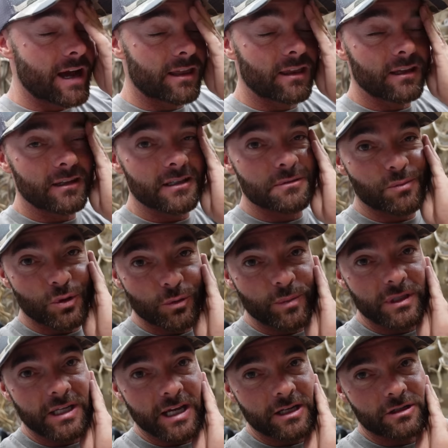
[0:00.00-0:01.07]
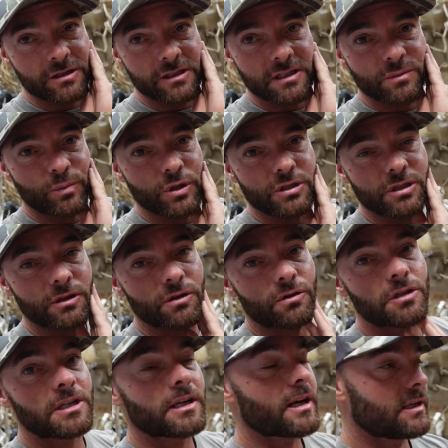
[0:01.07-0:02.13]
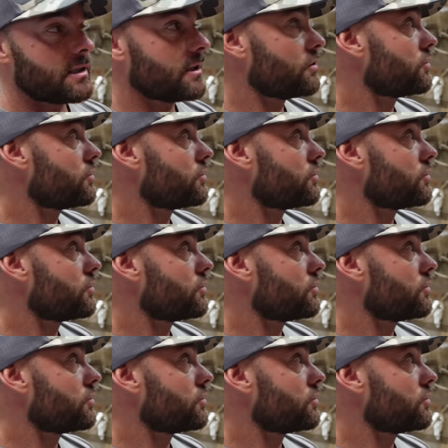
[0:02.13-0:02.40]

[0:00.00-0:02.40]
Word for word: I think this bull potentially is pushing 390